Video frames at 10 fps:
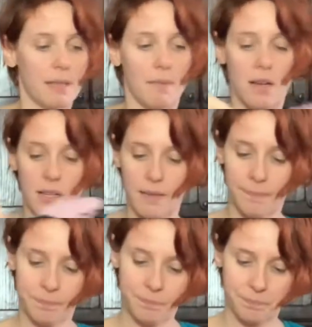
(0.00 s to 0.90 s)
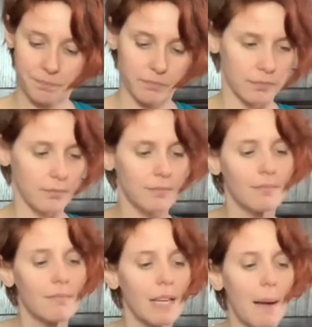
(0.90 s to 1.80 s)
on.
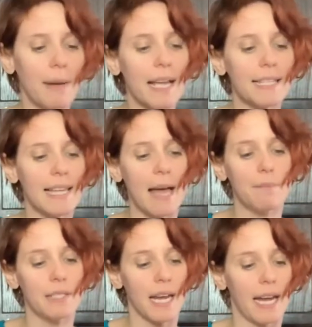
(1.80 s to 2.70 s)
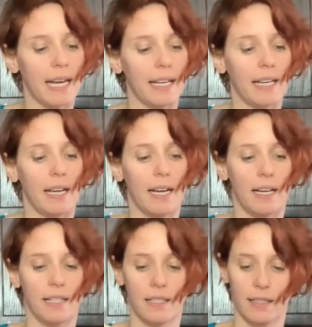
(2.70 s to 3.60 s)
I'm gonna attempt a
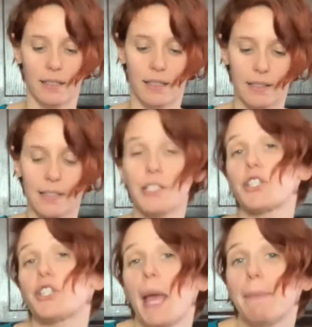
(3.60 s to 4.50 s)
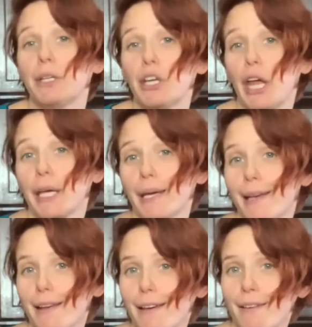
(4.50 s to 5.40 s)
semi-naked
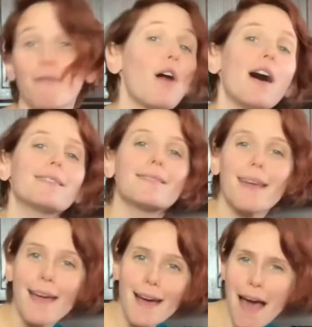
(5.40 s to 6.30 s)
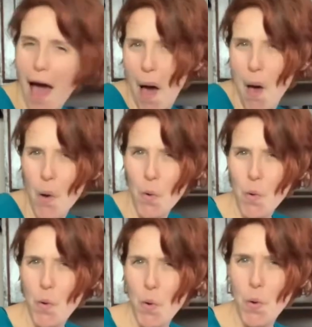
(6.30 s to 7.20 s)
frosting.
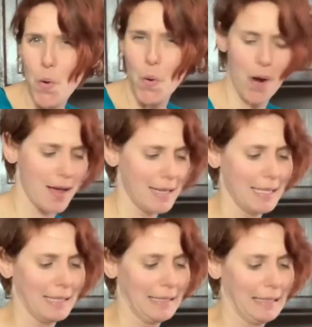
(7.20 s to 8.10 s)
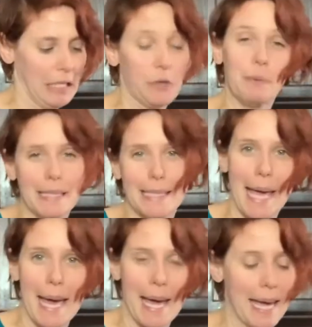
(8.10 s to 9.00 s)
Ooh,
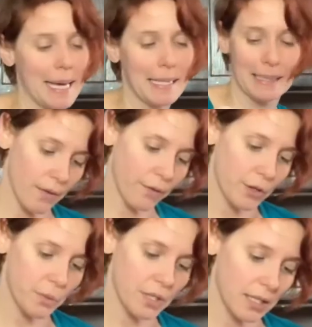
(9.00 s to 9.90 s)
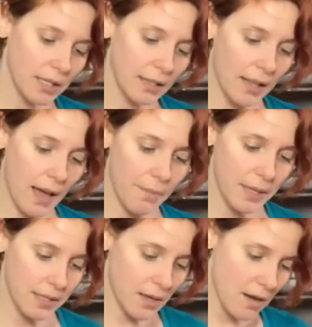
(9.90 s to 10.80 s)
risque. First, we're just gonna glob this
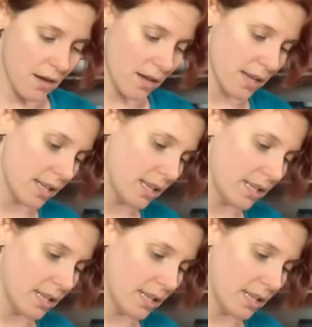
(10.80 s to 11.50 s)
on